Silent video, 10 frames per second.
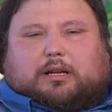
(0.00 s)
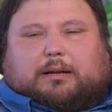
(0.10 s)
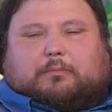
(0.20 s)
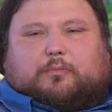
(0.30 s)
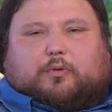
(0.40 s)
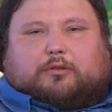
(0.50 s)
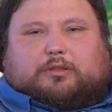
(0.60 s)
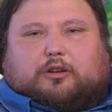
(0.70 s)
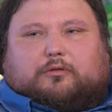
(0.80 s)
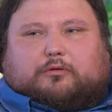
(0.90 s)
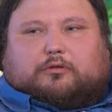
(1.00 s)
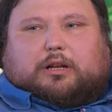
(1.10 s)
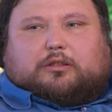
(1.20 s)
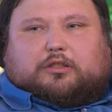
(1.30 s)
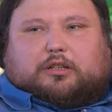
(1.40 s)
I can't remember whether it's over
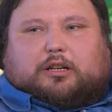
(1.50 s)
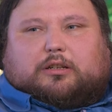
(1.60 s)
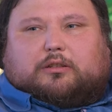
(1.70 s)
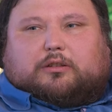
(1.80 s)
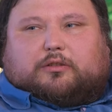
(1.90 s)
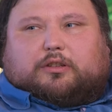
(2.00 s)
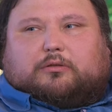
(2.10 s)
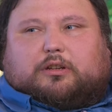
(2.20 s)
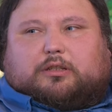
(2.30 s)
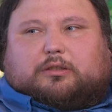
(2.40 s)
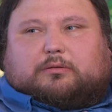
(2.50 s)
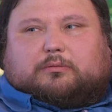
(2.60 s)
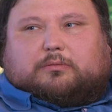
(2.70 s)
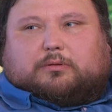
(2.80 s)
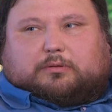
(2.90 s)
or under, you can,
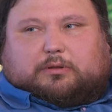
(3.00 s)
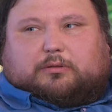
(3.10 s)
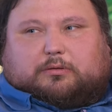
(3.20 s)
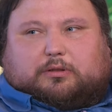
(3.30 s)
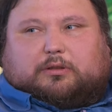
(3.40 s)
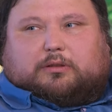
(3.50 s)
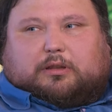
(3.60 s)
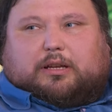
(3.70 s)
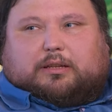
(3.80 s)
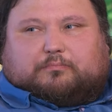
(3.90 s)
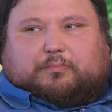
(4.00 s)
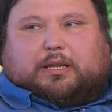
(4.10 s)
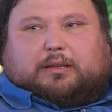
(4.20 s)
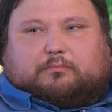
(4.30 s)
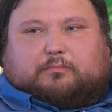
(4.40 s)
like,
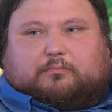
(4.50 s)
be